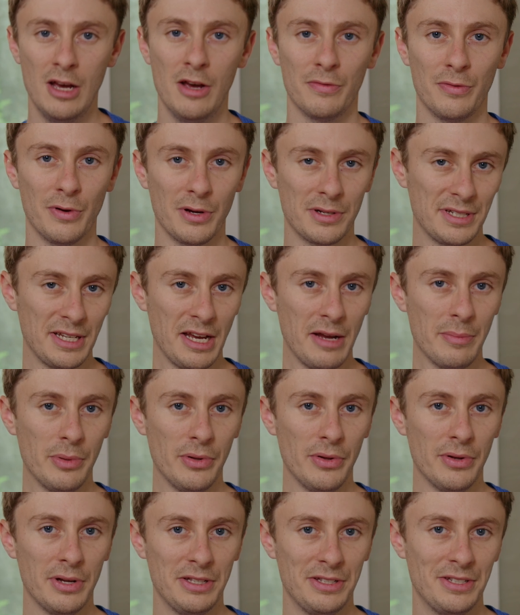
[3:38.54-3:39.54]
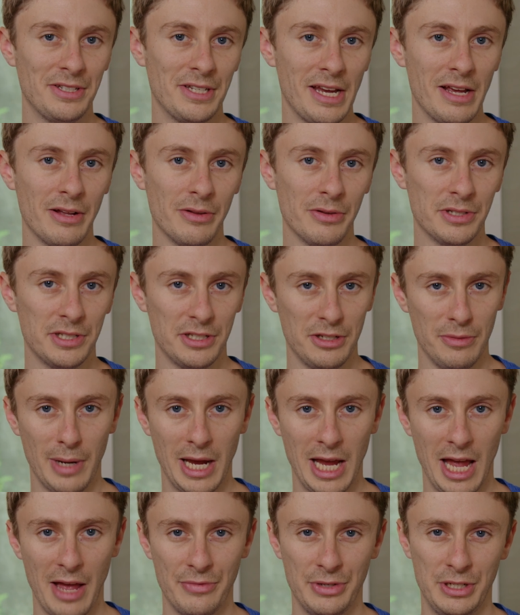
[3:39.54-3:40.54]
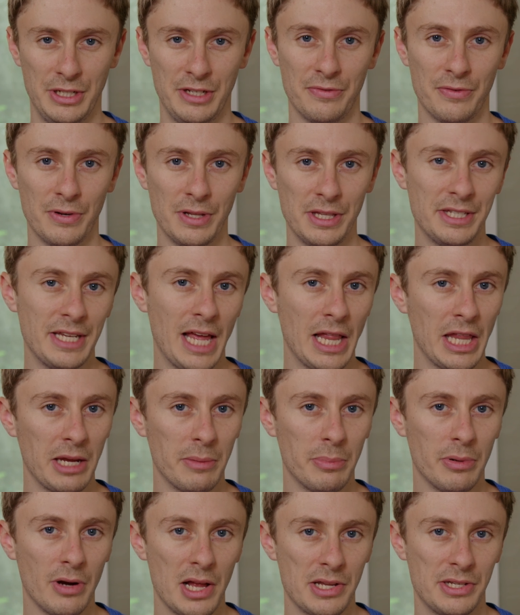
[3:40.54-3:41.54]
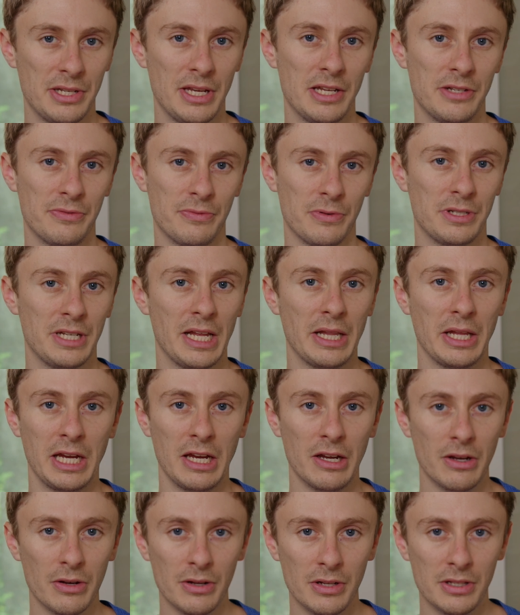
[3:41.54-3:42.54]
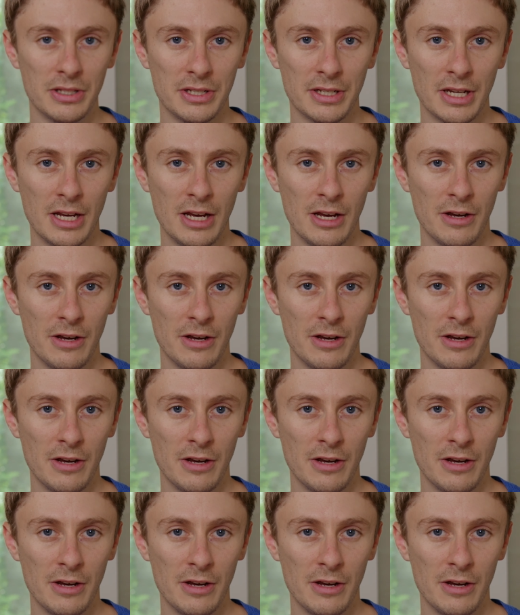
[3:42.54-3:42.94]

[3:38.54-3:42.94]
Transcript: For example, in sales, you might have a different selling process for selling goods